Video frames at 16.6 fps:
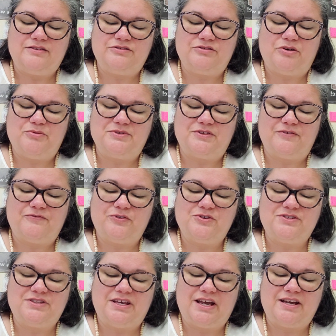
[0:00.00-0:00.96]
so it was the
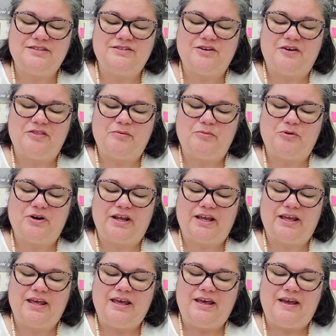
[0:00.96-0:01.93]
first thing I saw in the
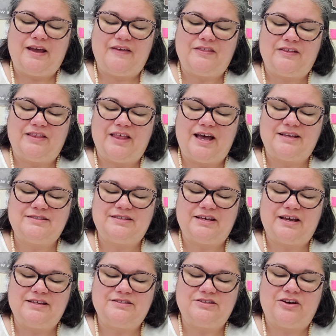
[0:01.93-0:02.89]
morning and the last
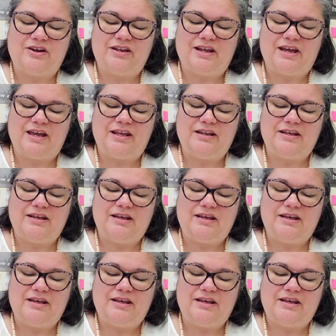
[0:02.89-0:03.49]
thing I saw at night.